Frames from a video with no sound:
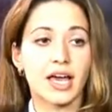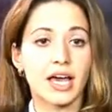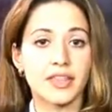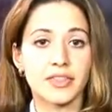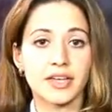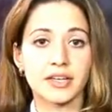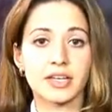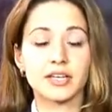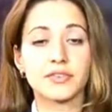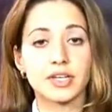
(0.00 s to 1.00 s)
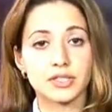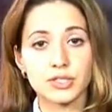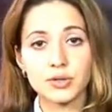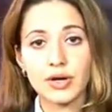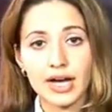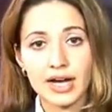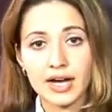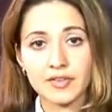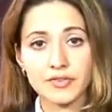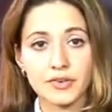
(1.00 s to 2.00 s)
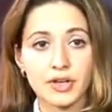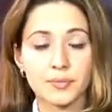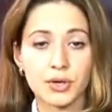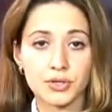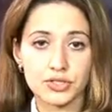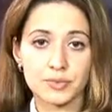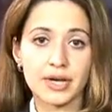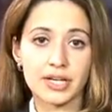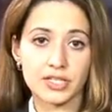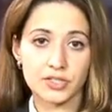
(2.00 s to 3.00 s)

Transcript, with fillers: And then if they do have post traumatic